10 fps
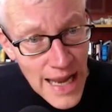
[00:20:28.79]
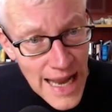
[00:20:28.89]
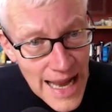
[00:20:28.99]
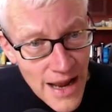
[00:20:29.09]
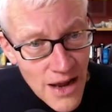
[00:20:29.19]
that
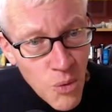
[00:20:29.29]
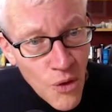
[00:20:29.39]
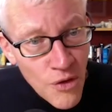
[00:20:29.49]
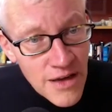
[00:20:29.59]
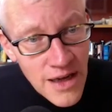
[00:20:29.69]
here
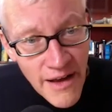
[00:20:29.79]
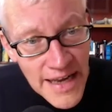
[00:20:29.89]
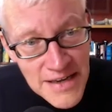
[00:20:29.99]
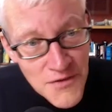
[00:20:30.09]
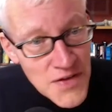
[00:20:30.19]
was a
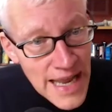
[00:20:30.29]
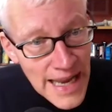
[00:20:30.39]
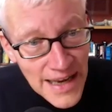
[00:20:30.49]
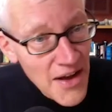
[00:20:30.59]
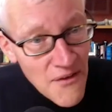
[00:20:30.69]
kind of link